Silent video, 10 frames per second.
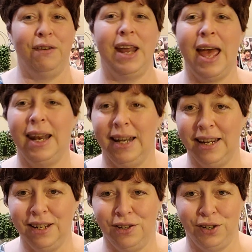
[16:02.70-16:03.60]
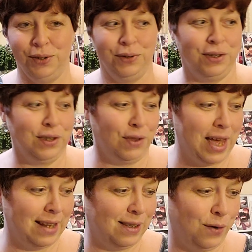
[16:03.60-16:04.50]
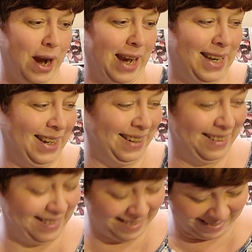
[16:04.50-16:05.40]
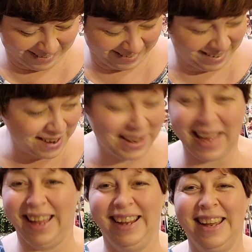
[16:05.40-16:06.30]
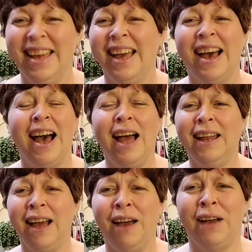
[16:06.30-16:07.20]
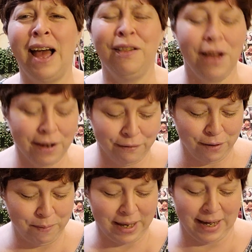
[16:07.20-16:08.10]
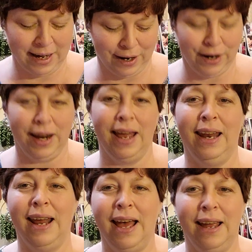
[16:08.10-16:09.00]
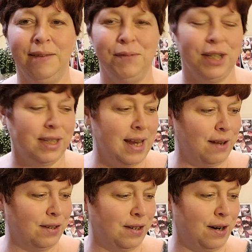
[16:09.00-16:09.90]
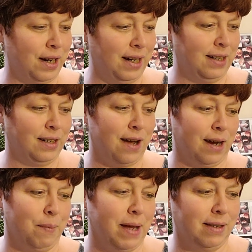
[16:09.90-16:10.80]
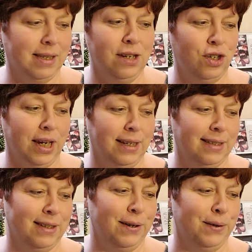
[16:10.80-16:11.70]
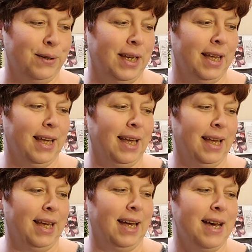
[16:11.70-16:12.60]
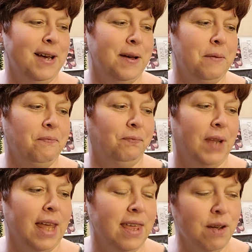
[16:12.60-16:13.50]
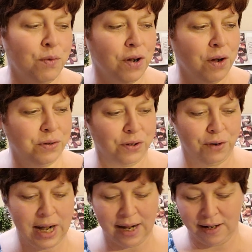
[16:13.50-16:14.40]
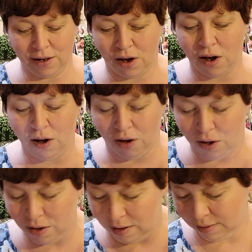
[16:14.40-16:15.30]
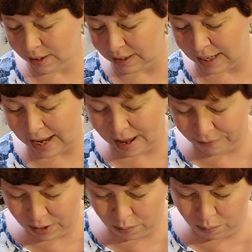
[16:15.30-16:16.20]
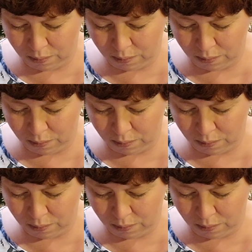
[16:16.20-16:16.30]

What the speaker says: had any issues, so that's great. Okay, how long have we been here? And I'm just now starting to talk about stitching, so I think we'll go straight into haul because I have it